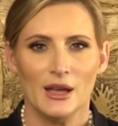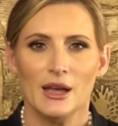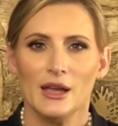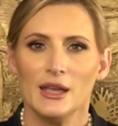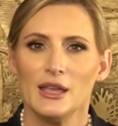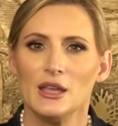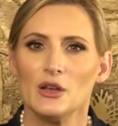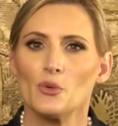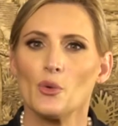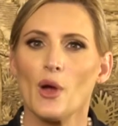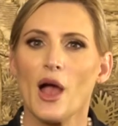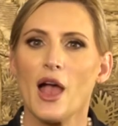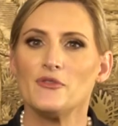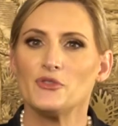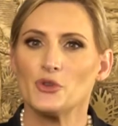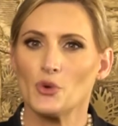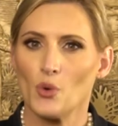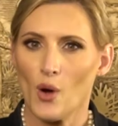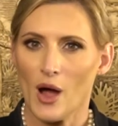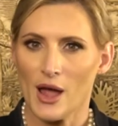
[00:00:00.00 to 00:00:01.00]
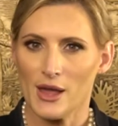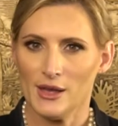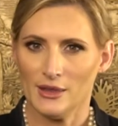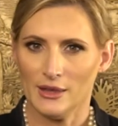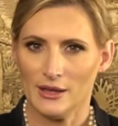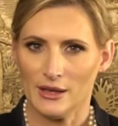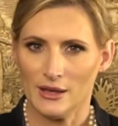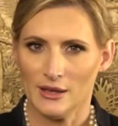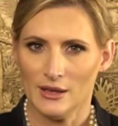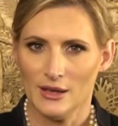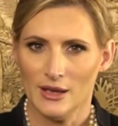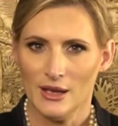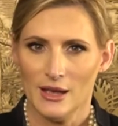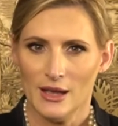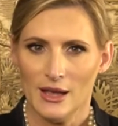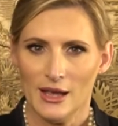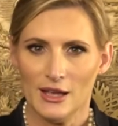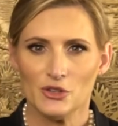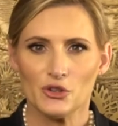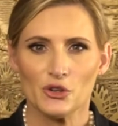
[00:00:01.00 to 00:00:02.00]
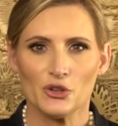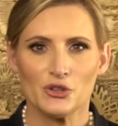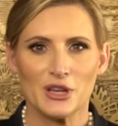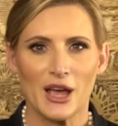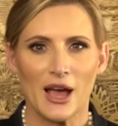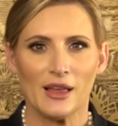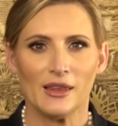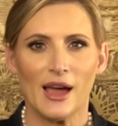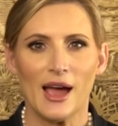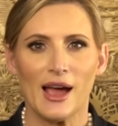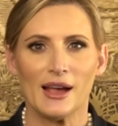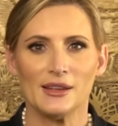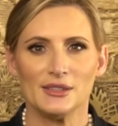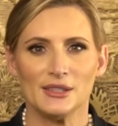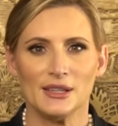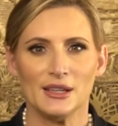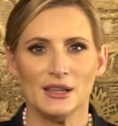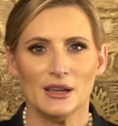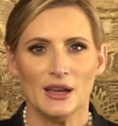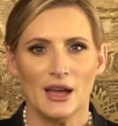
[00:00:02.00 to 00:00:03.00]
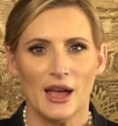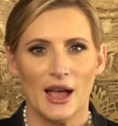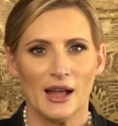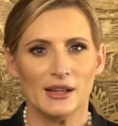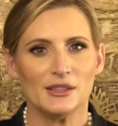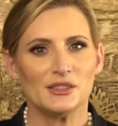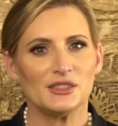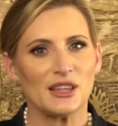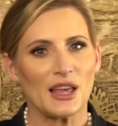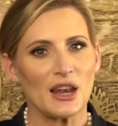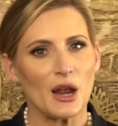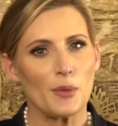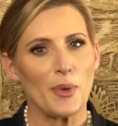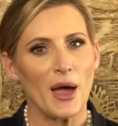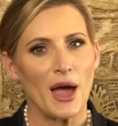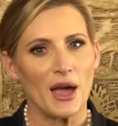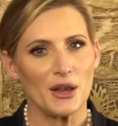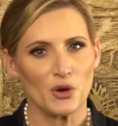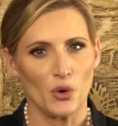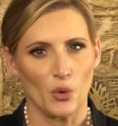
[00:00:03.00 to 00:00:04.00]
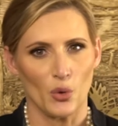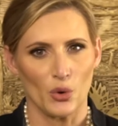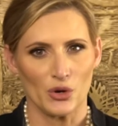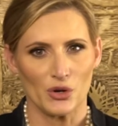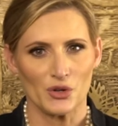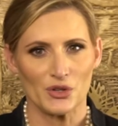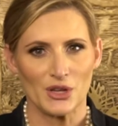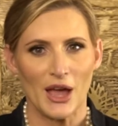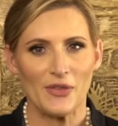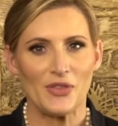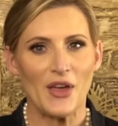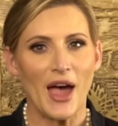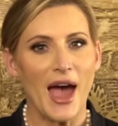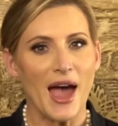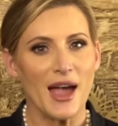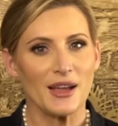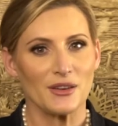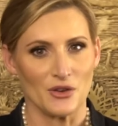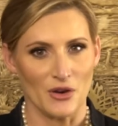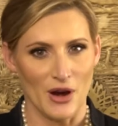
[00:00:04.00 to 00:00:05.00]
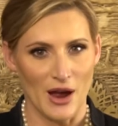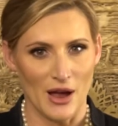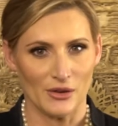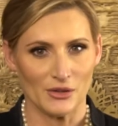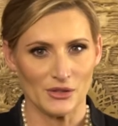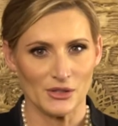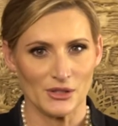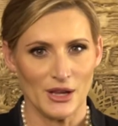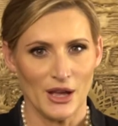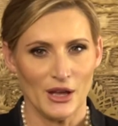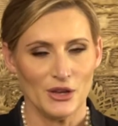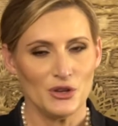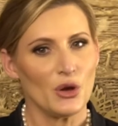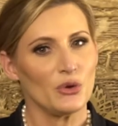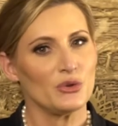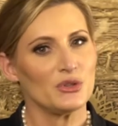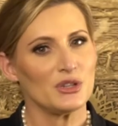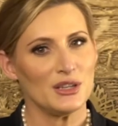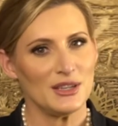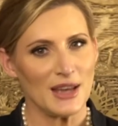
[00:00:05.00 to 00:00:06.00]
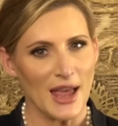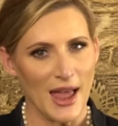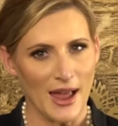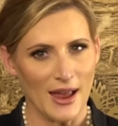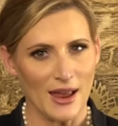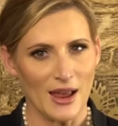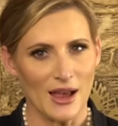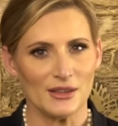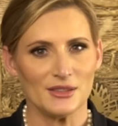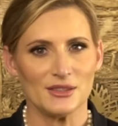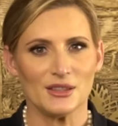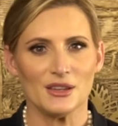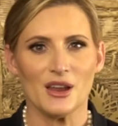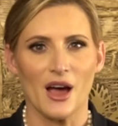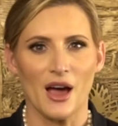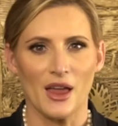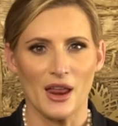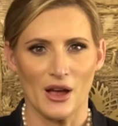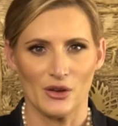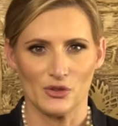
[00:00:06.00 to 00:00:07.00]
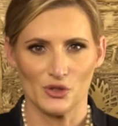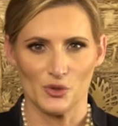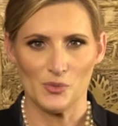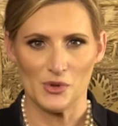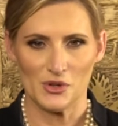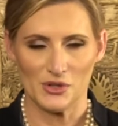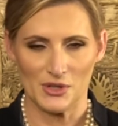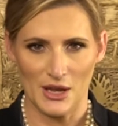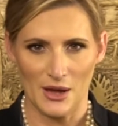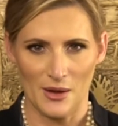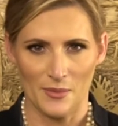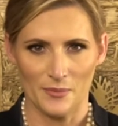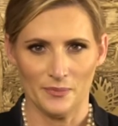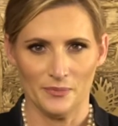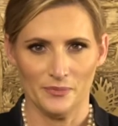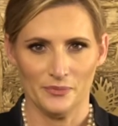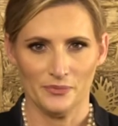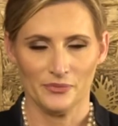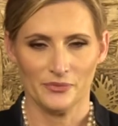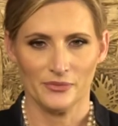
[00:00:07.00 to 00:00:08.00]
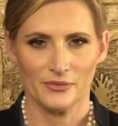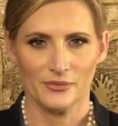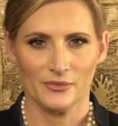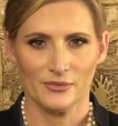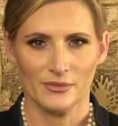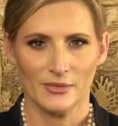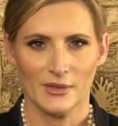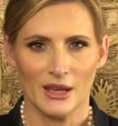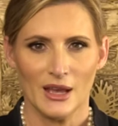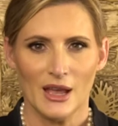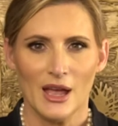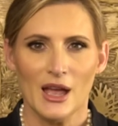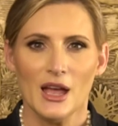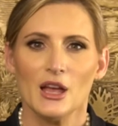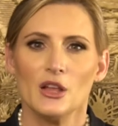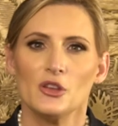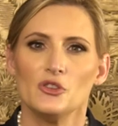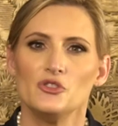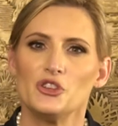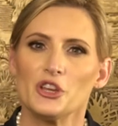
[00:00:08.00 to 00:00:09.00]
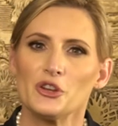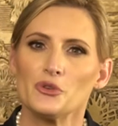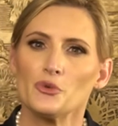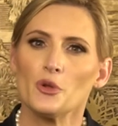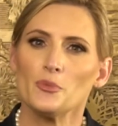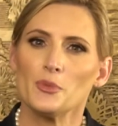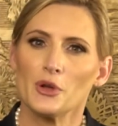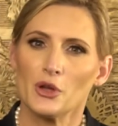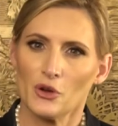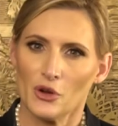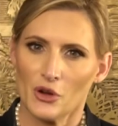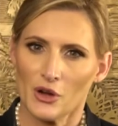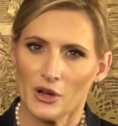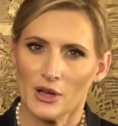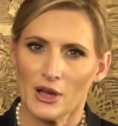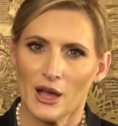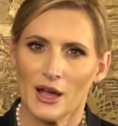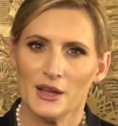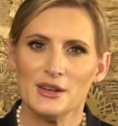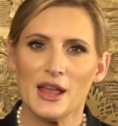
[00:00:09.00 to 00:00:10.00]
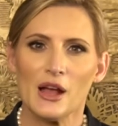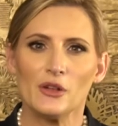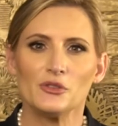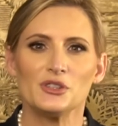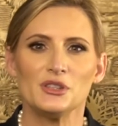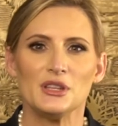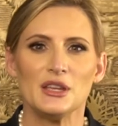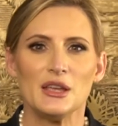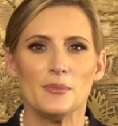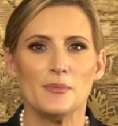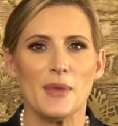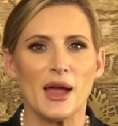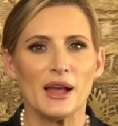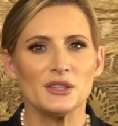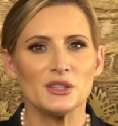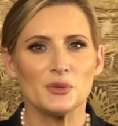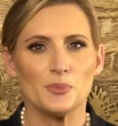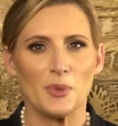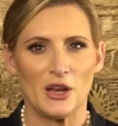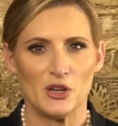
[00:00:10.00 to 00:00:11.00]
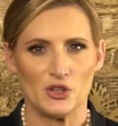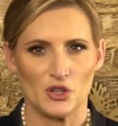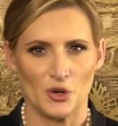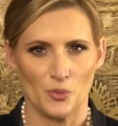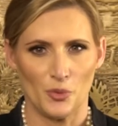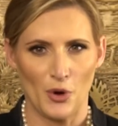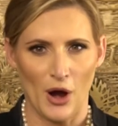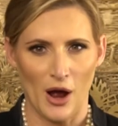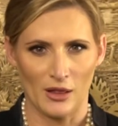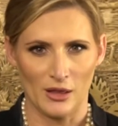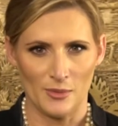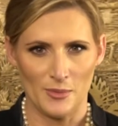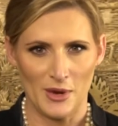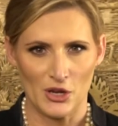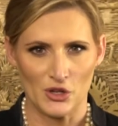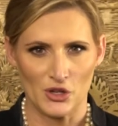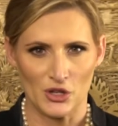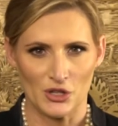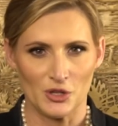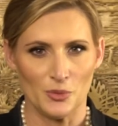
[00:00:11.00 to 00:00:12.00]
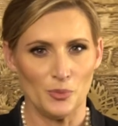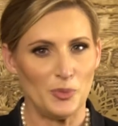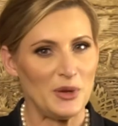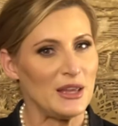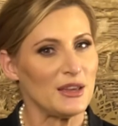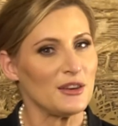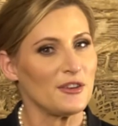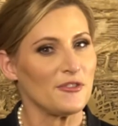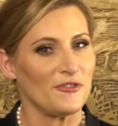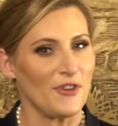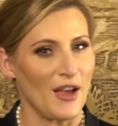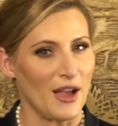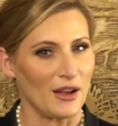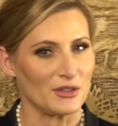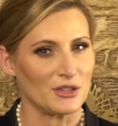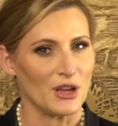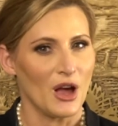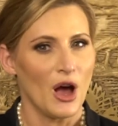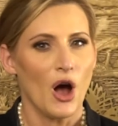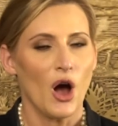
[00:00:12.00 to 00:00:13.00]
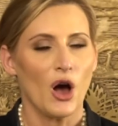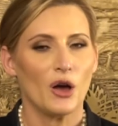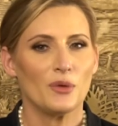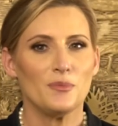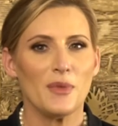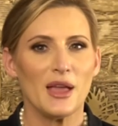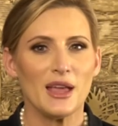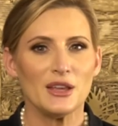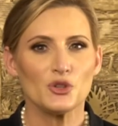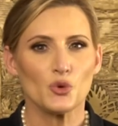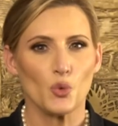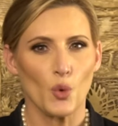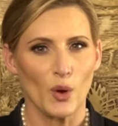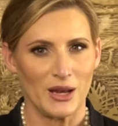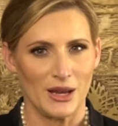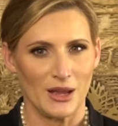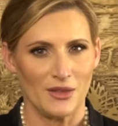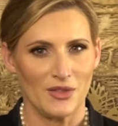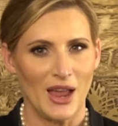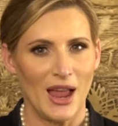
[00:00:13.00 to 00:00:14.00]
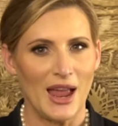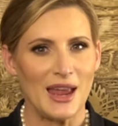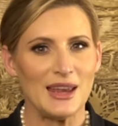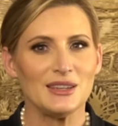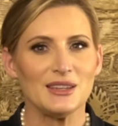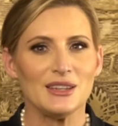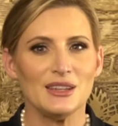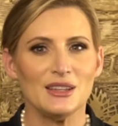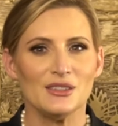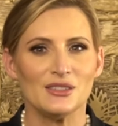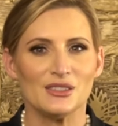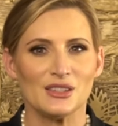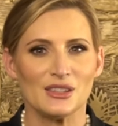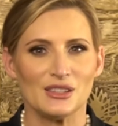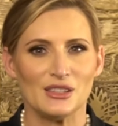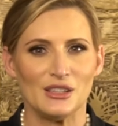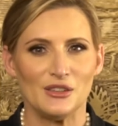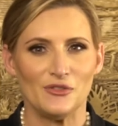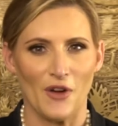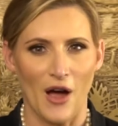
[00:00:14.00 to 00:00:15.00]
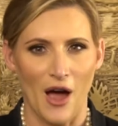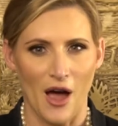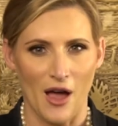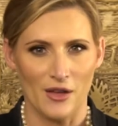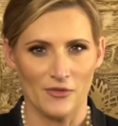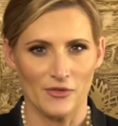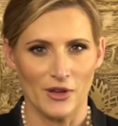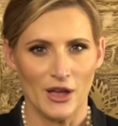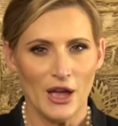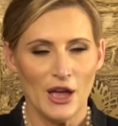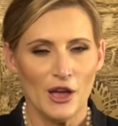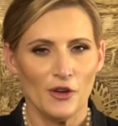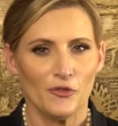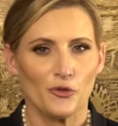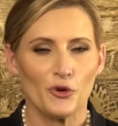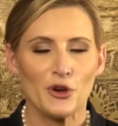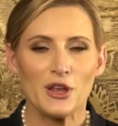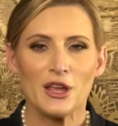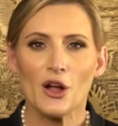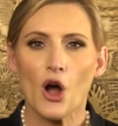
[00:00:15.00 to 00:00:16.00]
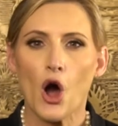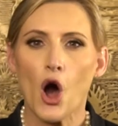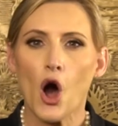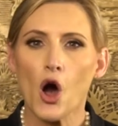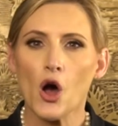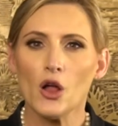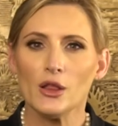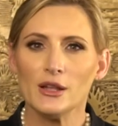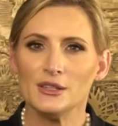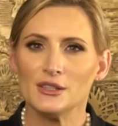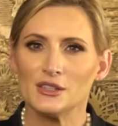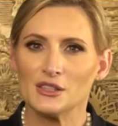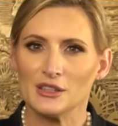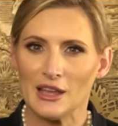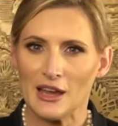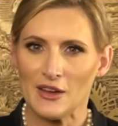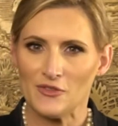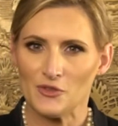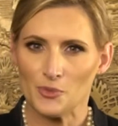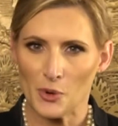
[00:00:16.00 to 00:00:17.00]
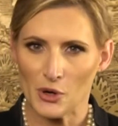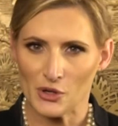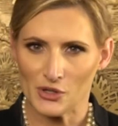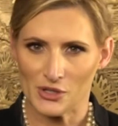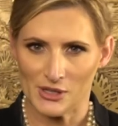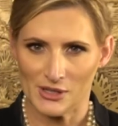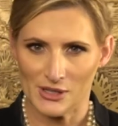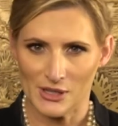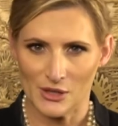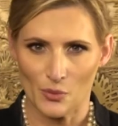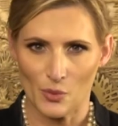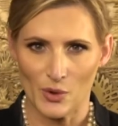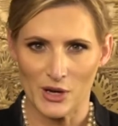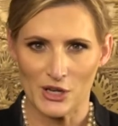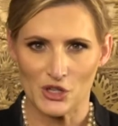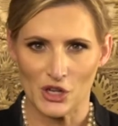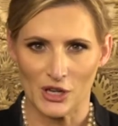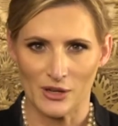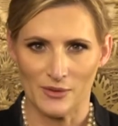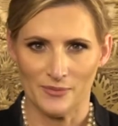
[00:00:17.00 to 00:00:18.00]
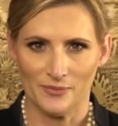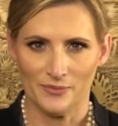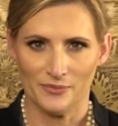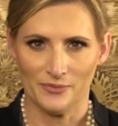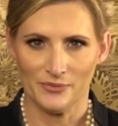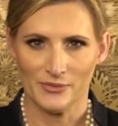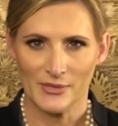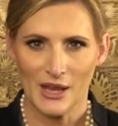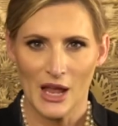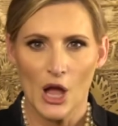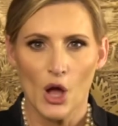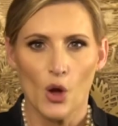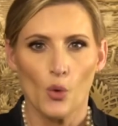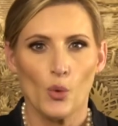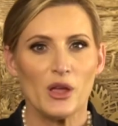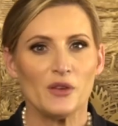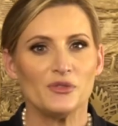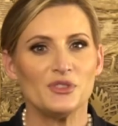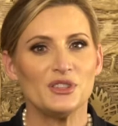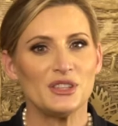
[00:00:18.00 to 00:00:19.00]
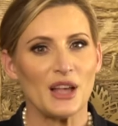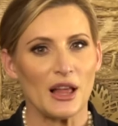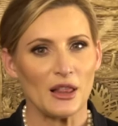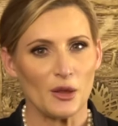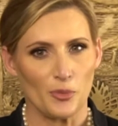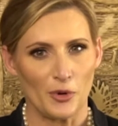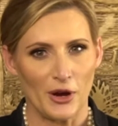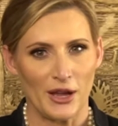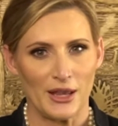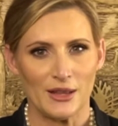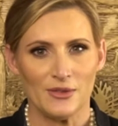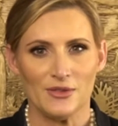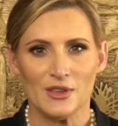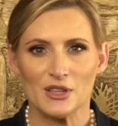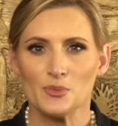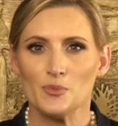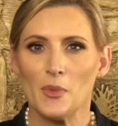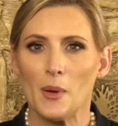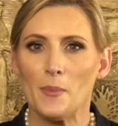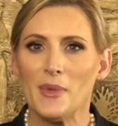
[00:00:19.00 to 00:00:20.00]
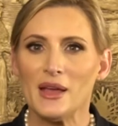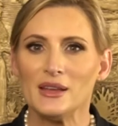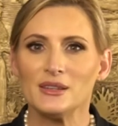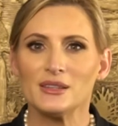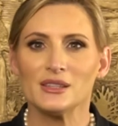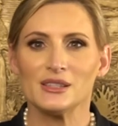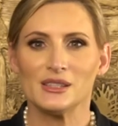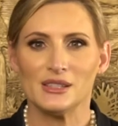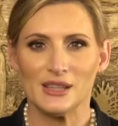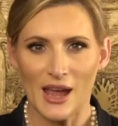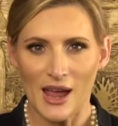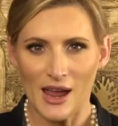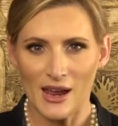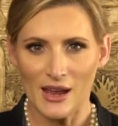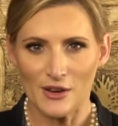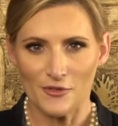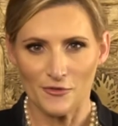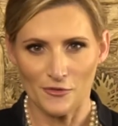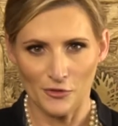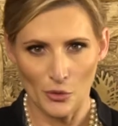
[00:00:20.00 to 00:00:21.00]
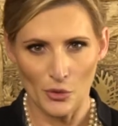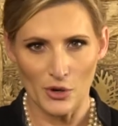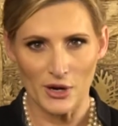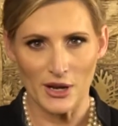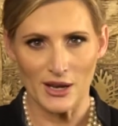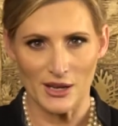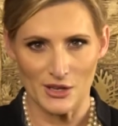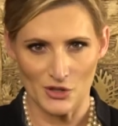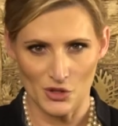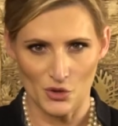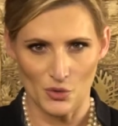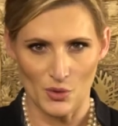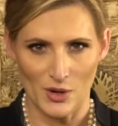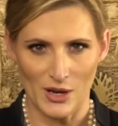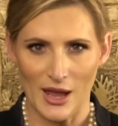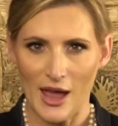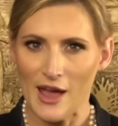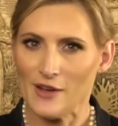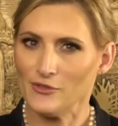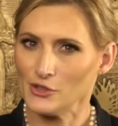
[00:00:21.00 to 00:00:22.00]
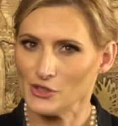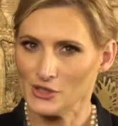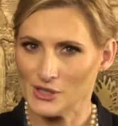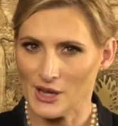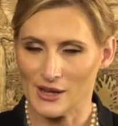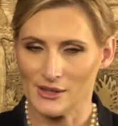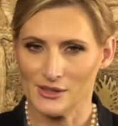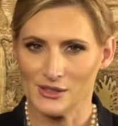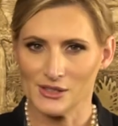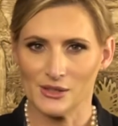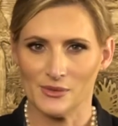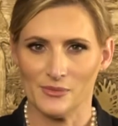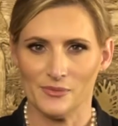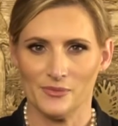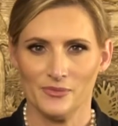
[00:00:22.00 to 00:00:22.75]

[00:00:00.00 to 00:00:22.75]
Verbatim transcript: He arrived quietly, entered Tallahassee, and set up headquarters at the Hagner House, known today as the Knott House Museum. General McCook announced the Emancipation Proclamation to be in effect on May 20, 1865, freeing all enslaved persons in the region. We have celebrated this momentous day in Florida history ever since.